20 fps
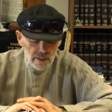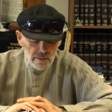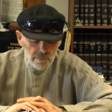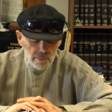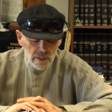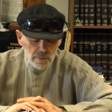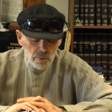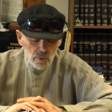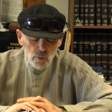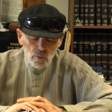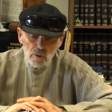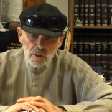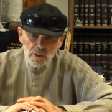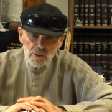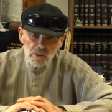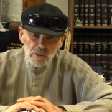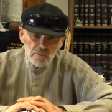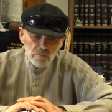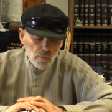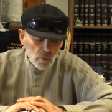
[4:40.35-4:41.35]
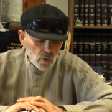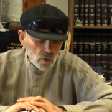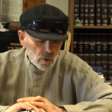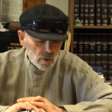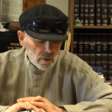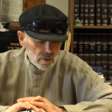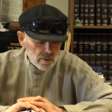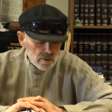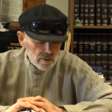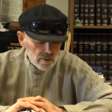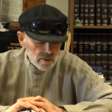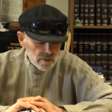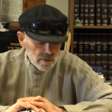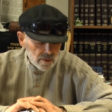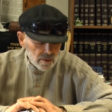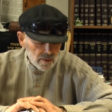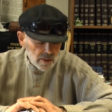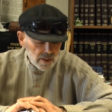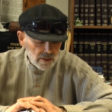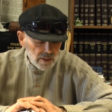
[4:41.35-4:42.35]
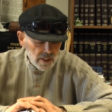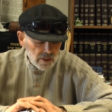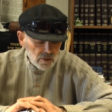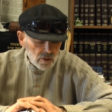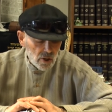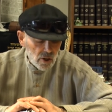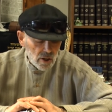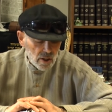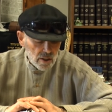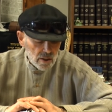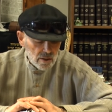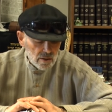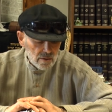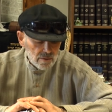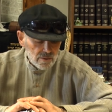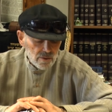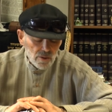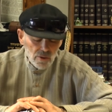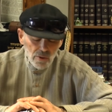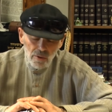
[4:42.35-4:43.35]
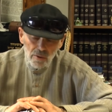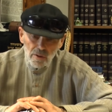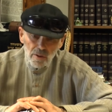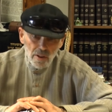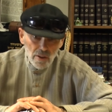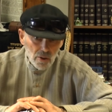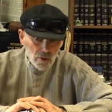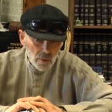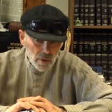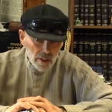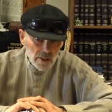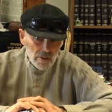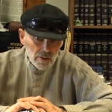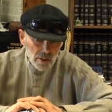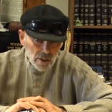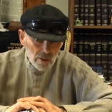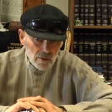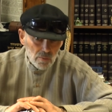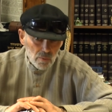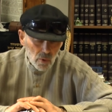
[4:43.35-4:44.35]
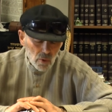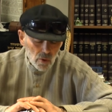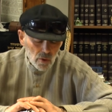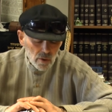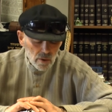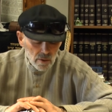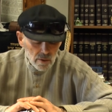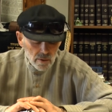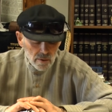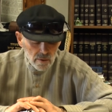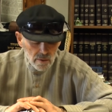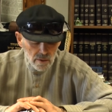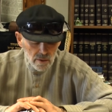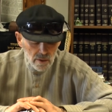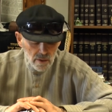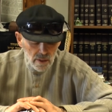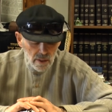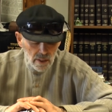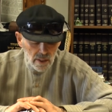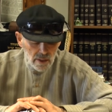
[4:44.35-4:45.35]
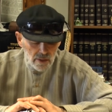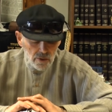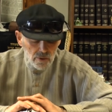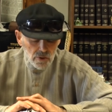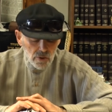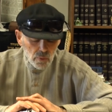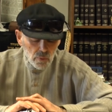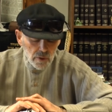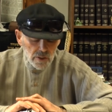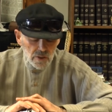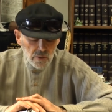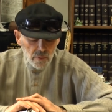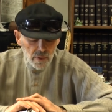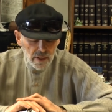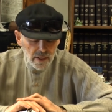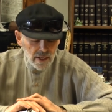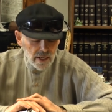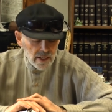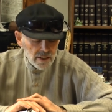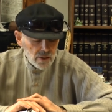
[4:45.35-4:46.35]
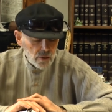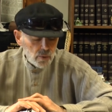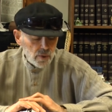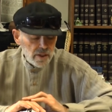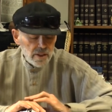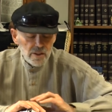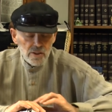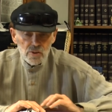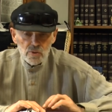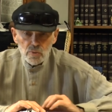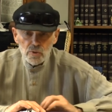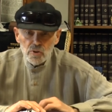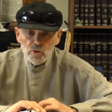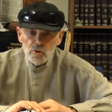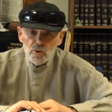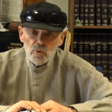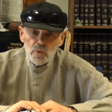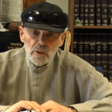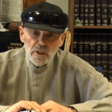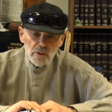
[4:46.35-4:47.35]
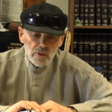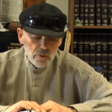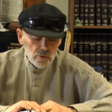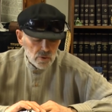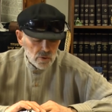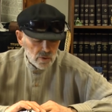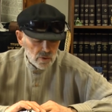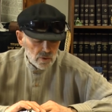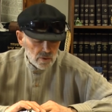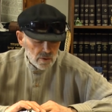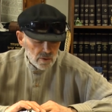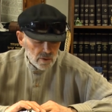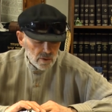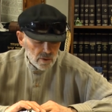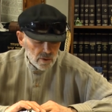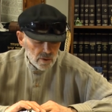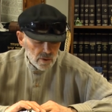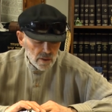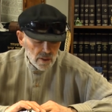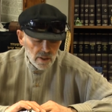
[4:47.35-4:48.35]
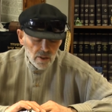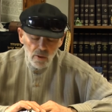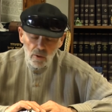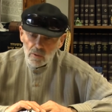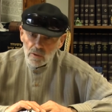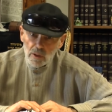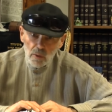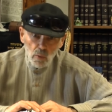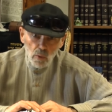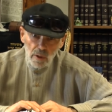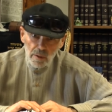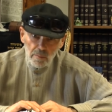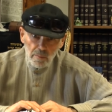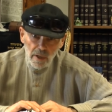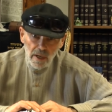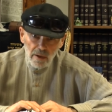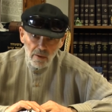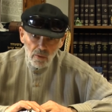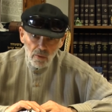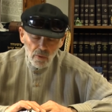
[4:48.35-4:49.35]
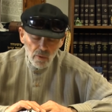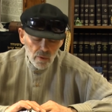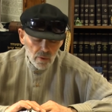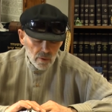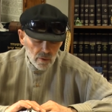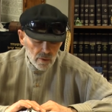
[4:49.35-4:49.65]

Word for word: People who listen more than they talk learn a great deal more. There's a reason why God created us with two ears and only one mouth.